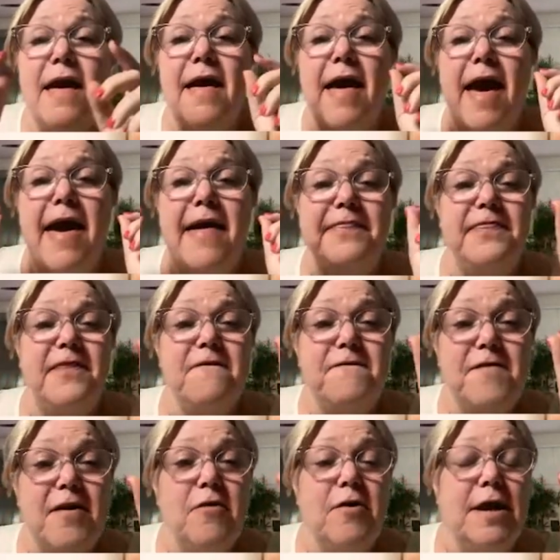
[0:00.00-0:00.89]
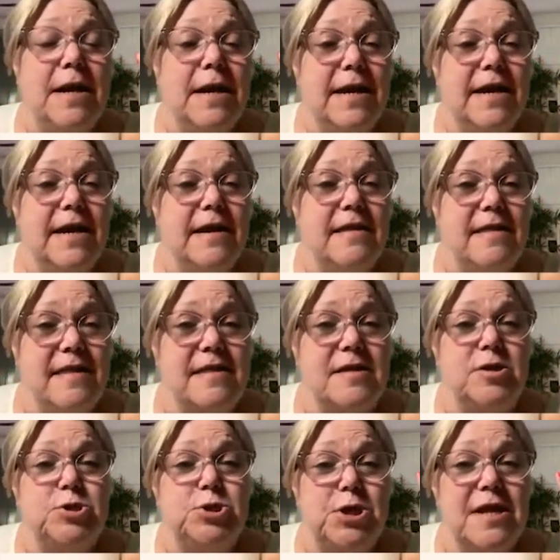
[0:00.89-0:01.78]
At the very least,
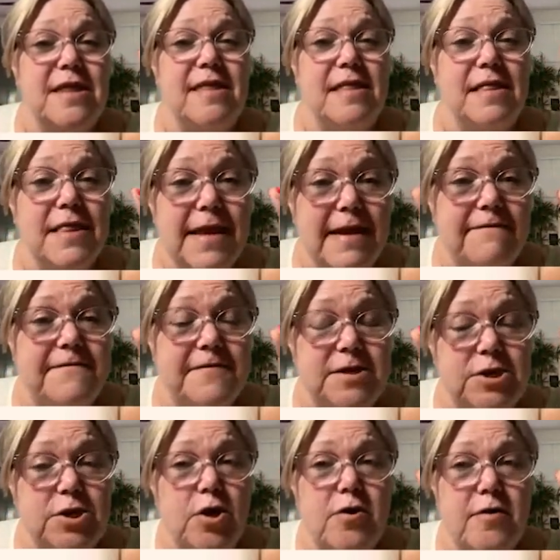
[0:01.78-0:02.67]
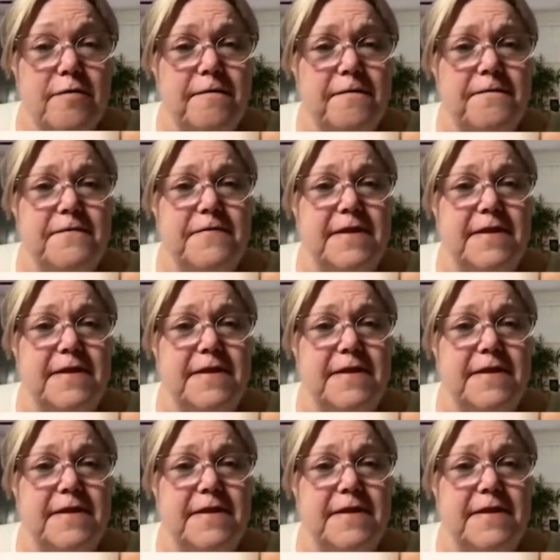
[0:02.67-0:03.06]
just lift it off